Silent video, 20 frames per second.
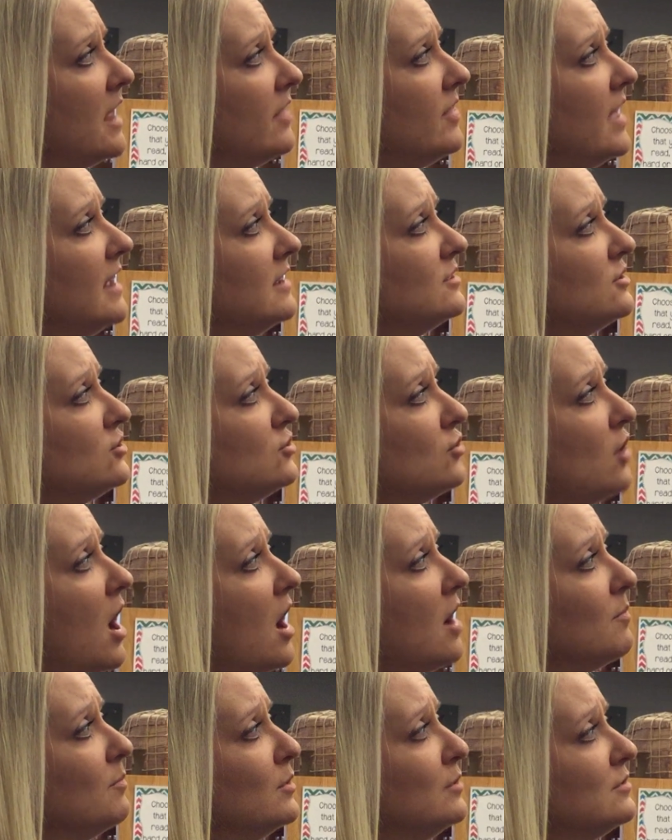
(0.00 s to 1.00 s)
They
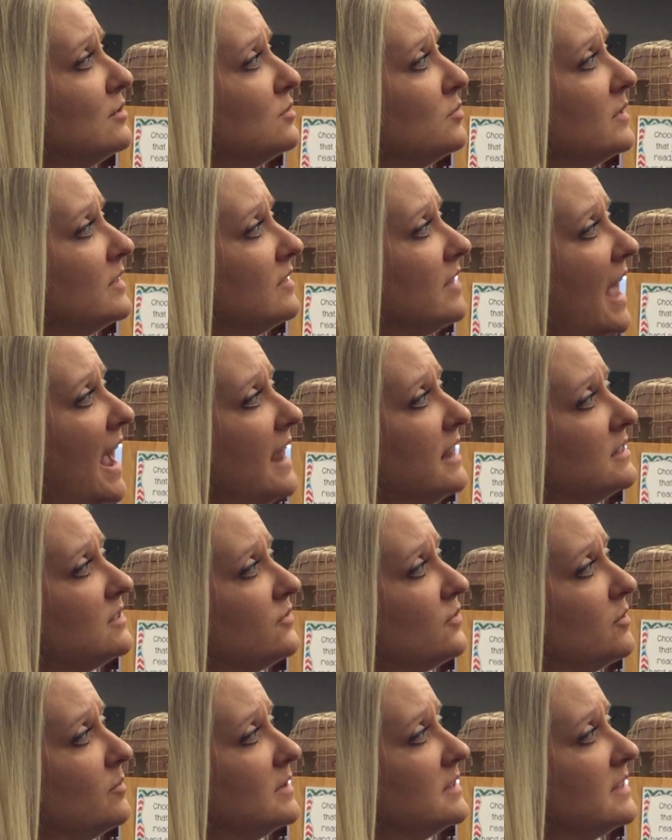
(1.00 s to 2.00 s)
strung Moose with lights
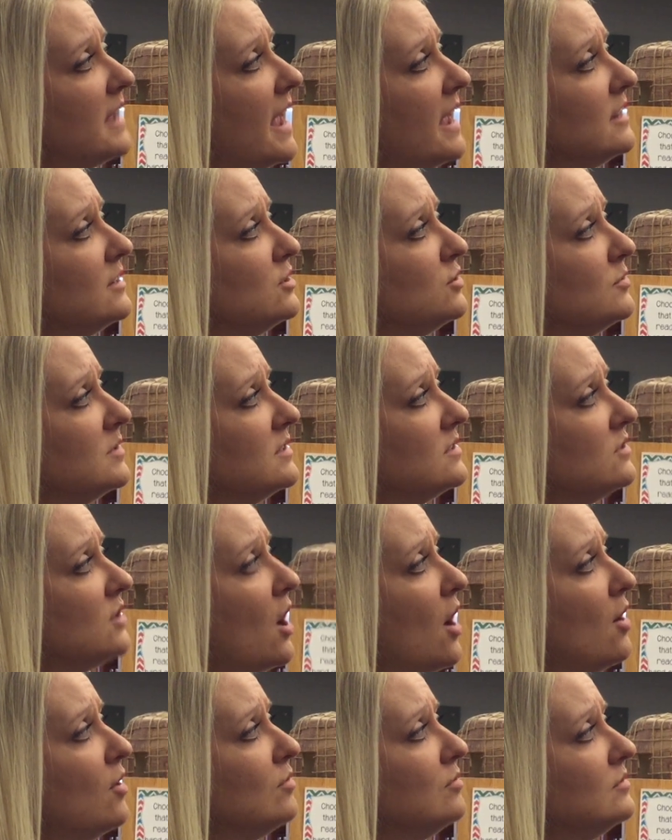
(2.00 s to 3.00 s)
from his head to his
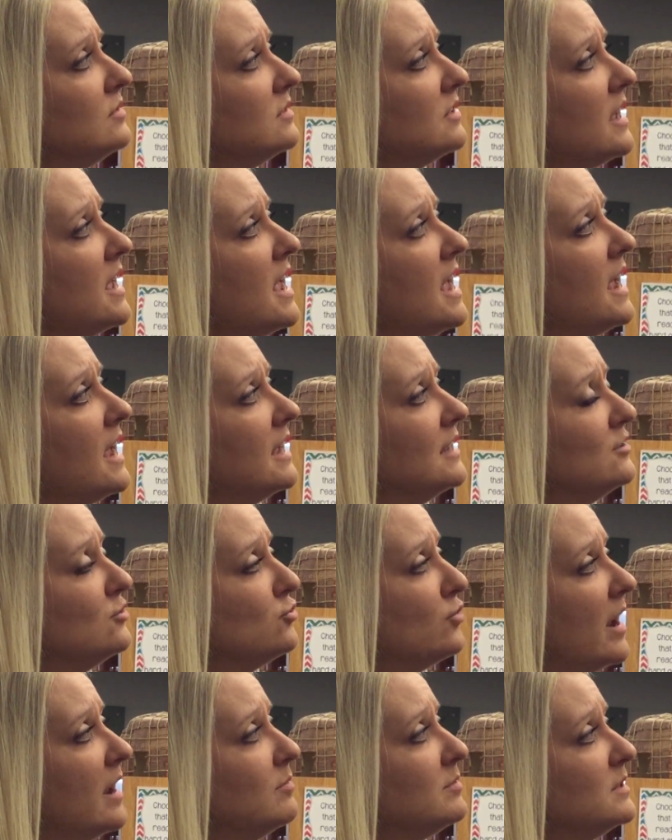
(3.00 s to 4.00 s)
toes and
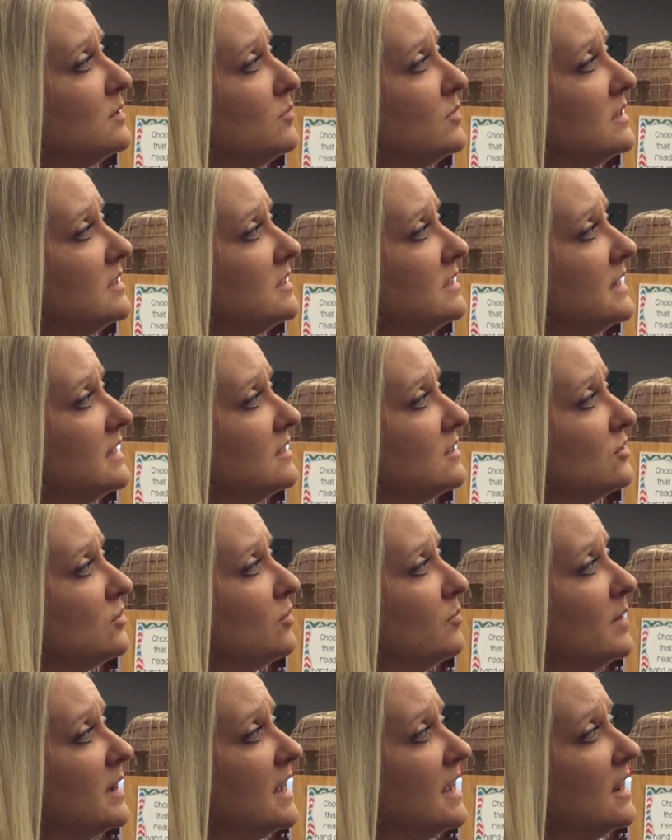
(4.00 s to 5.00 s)
draped him with
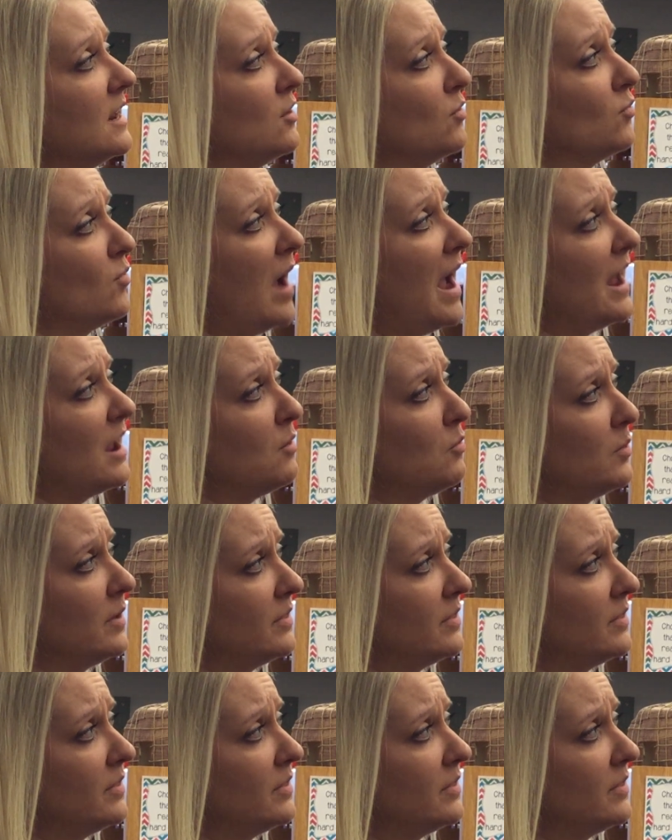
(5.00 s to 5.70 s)
tinsel, beginning right